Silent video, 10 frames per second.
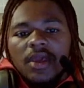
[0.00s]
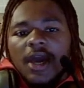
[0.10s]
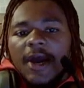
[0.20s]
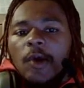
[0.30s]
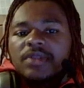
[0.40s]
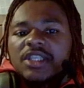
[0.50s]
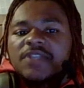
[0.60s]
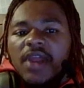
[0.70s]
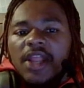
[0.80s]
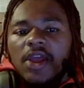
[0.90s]
I hope this
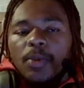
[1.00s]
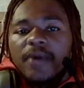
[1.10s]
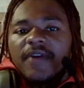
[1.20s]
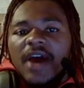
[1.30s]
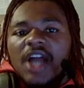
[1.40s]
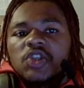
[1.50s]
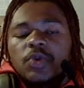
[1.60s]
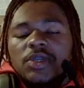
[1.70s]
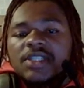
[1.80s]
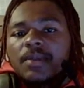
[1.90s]
video provides you
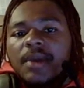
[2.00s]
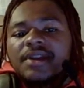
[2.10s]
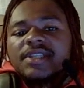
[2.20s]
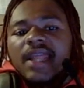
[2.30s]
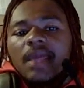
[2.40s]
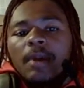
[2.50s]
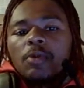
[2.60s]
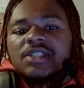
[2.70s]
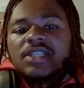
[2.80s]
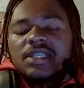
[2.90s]
with some understanding about what
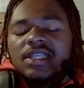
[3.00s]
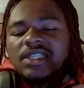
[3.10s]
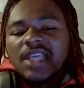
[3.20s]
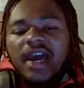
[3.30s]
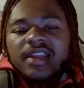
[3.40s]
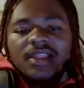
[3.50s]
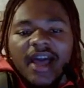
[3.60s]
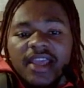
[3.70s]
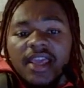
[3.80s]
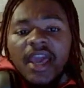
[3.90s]
6D is kind of
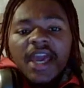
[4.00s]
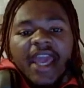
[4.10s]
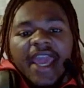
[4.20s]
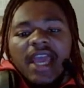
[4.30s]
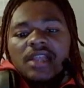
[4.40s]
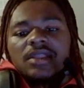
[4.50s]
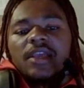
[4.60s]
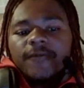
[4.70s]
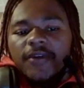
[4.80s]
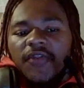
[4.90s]
like, and
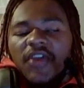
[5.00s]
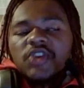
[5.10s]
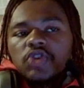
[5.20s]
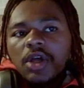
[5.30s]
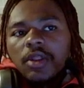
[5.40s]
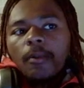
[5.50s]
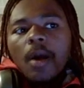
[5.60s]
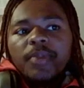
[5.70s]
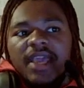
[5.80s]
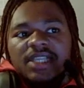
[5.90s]
different things you can learn while
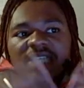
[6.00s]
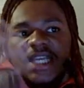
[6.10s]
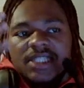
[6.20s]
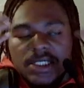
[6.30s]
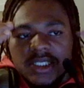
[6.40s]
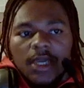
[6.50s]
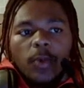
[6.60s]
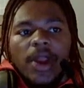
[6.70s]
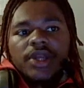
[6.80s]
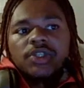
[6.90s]
being inside 6D
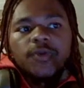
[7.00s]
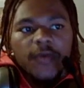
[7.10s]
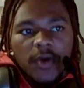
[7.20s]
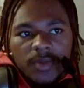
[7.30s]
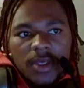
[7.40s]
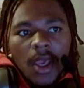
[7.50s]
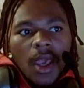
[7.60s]
awareness. You feel me?